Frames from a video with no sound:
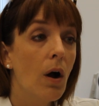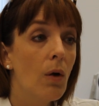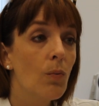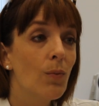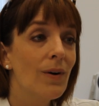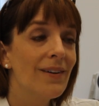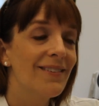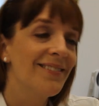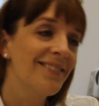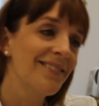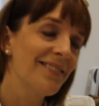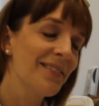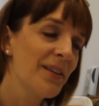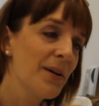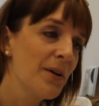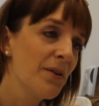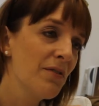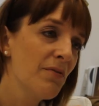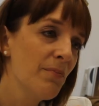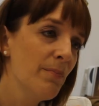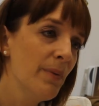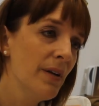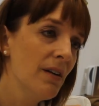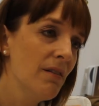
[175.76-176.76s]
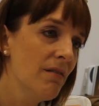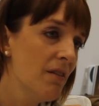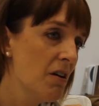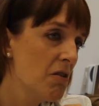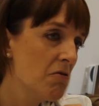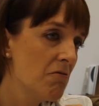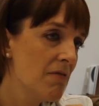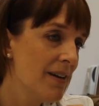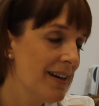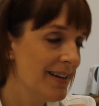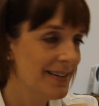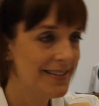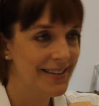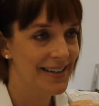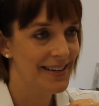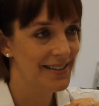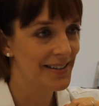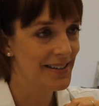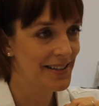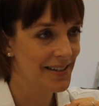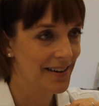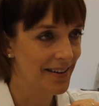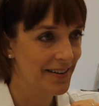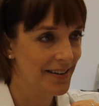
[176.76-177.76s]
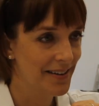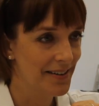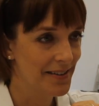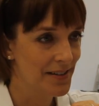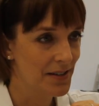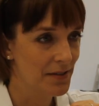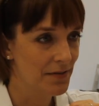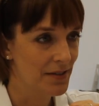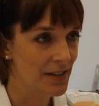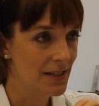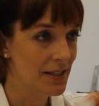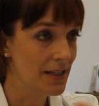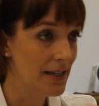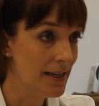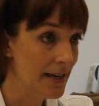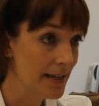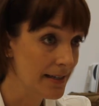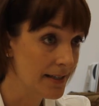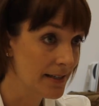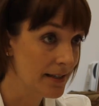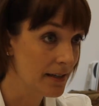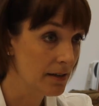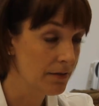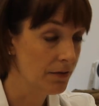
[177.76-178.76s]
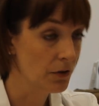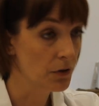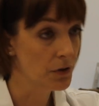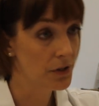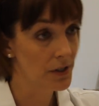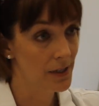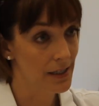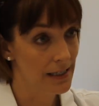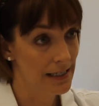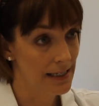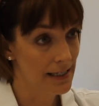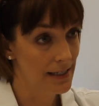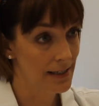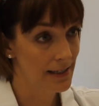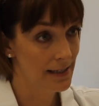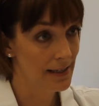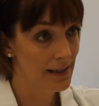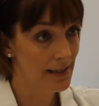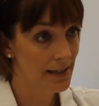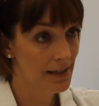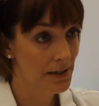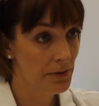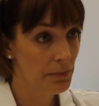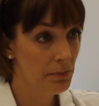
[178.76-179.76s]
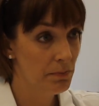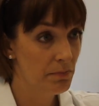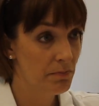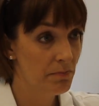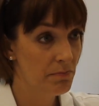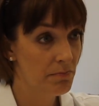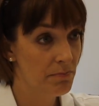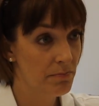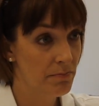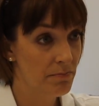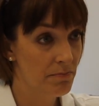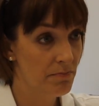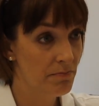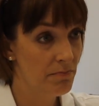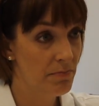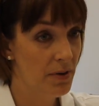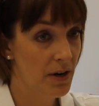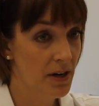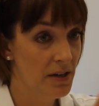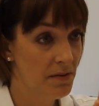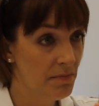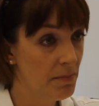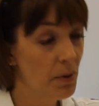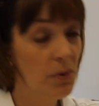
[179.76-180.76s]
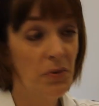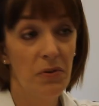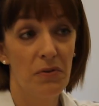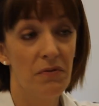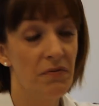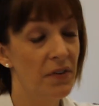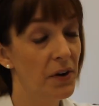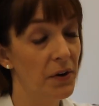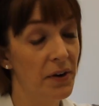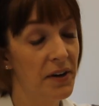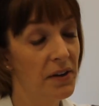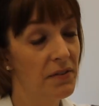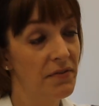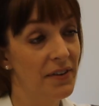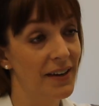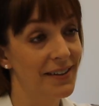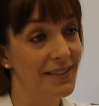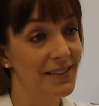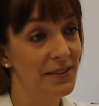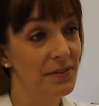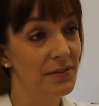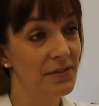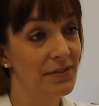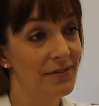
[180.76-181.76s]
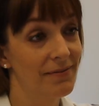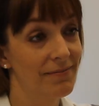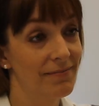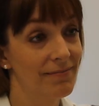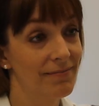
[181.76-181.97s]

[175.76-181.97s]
Well, there have been no head to head studies of the TAC versus the TC, but both are very effective.